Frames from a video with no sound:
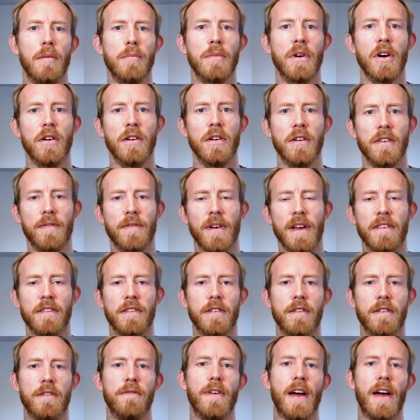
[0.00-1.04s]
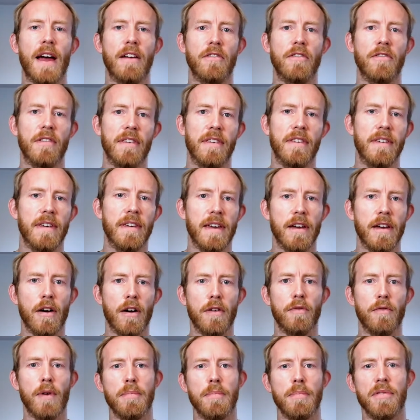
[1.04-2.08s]
I'm Conor Svensson, founder and CEO
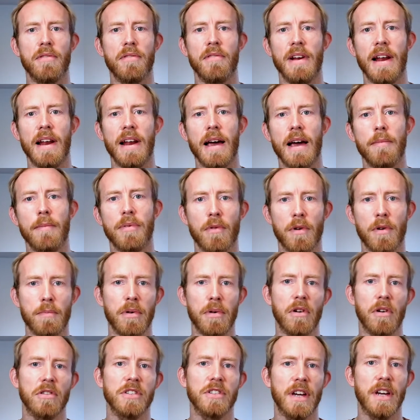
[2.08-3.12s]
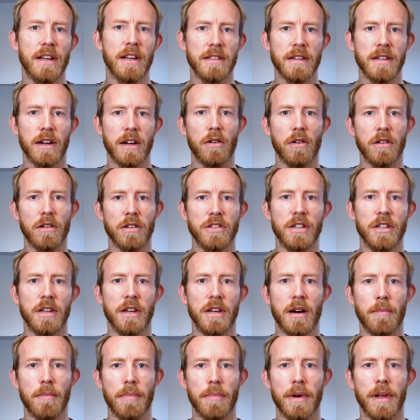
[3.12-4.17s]
of Web3 Labs. We're a blockchain technology
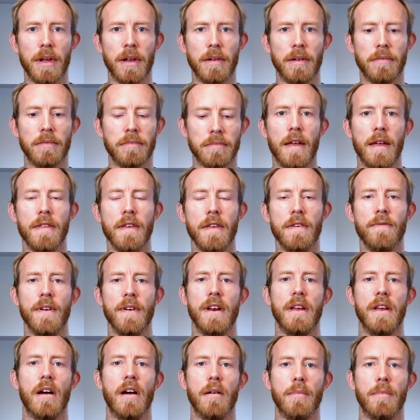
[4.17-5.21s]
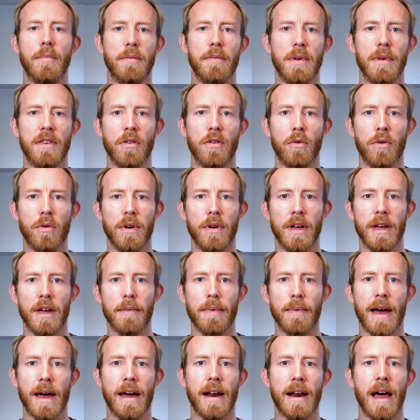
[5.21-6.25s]
company. In this video, I'm going to be talking
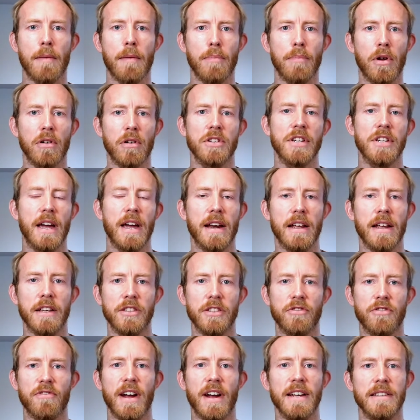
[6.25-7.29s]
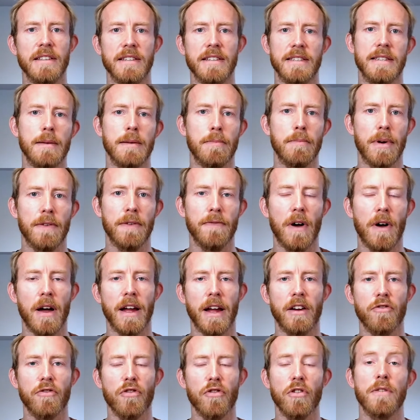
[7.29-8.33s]
about how blockchain is great at simplifying
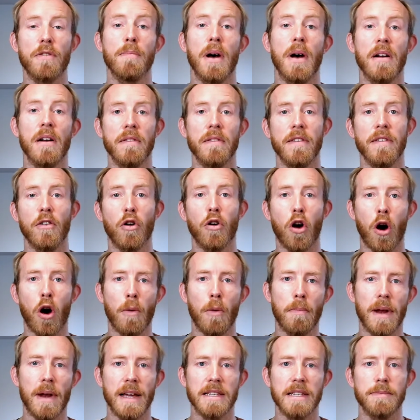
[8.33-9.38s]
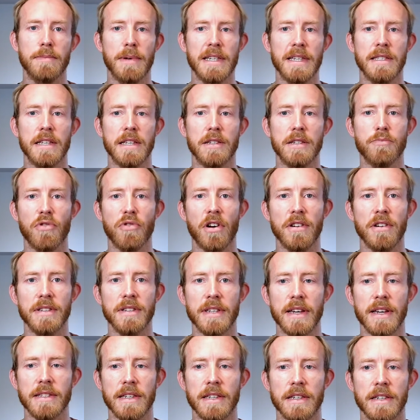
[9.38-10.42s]
cross-party or complex business
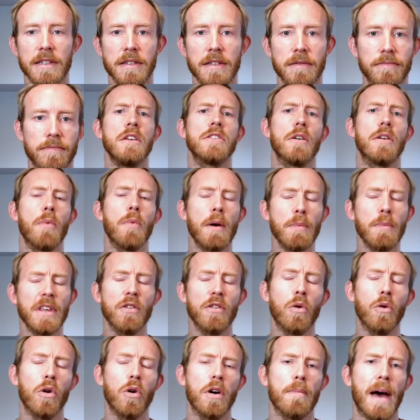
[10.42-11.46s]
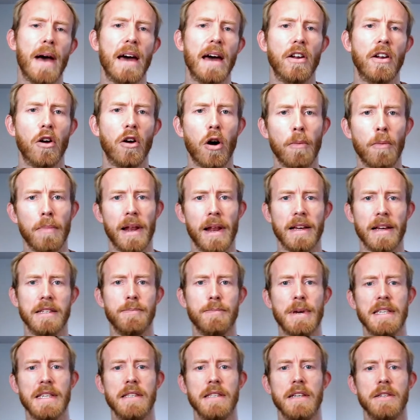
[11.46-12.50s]
processes. So when we talk about a complex
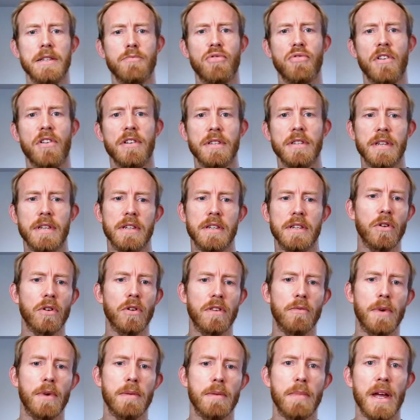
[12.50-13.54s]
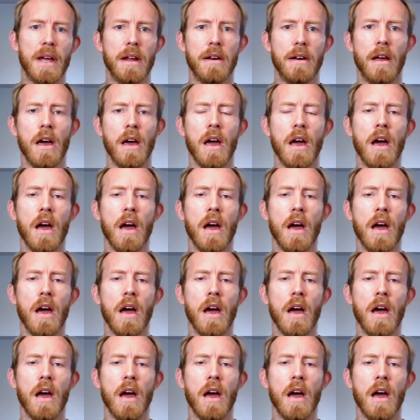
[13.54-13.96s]
business process, what do we mean?